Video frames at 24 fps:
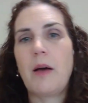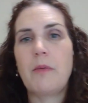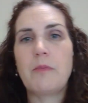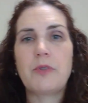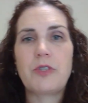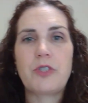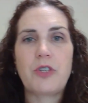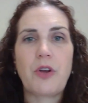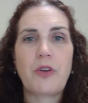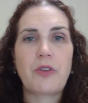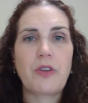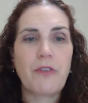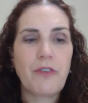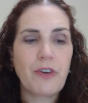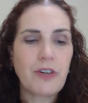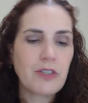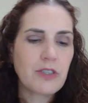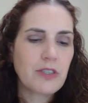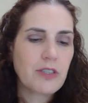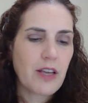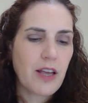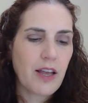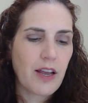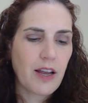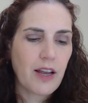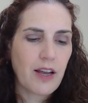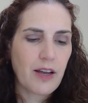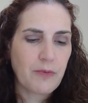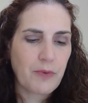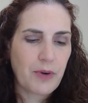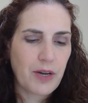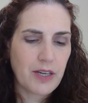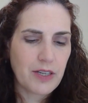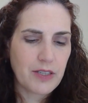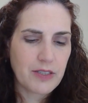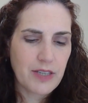So the first thing
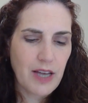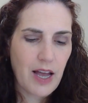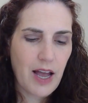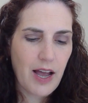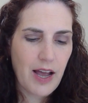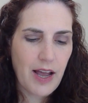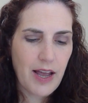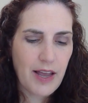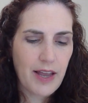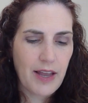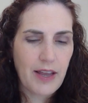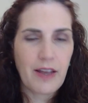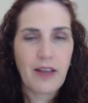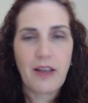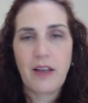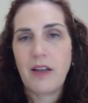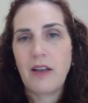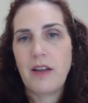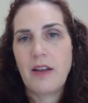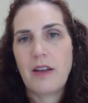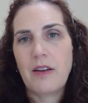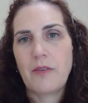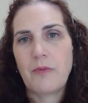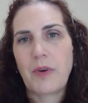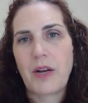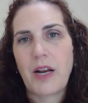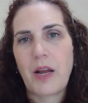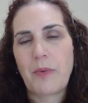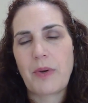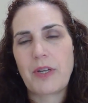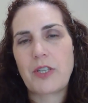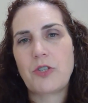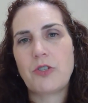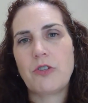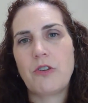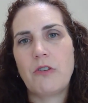was when I
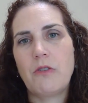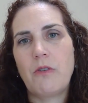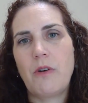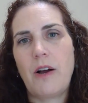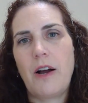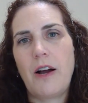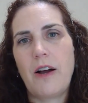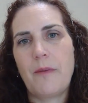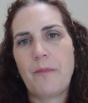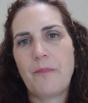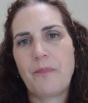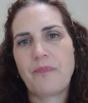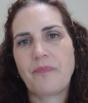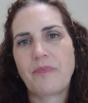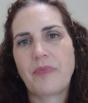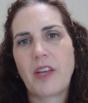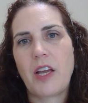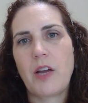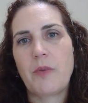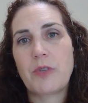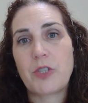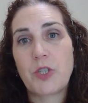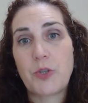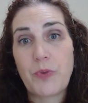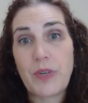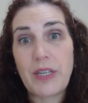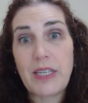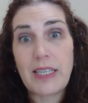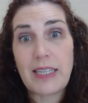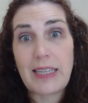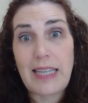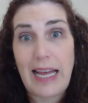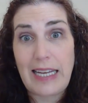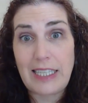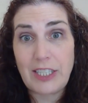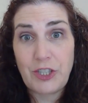went to a
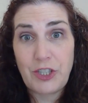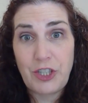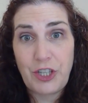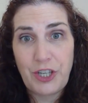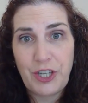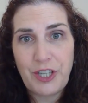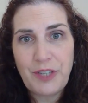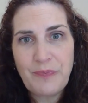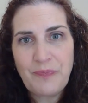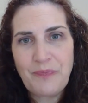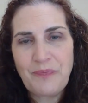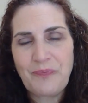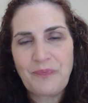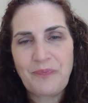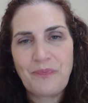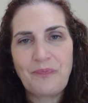retreat last year,